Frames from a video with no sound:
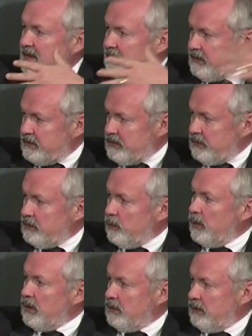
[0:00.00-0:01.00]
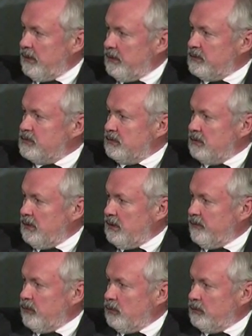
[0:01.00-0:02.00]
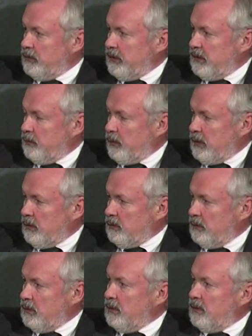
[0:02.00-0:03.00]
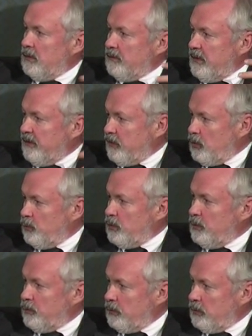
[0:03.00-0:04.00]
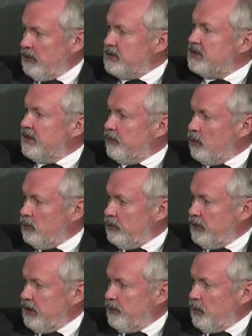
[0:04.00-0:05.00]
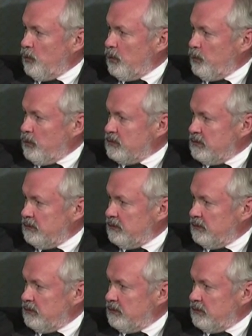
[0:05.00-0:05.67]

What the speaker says: isn't the megadata, isn't to have all the data about 500 people, it's to have all the data about one person.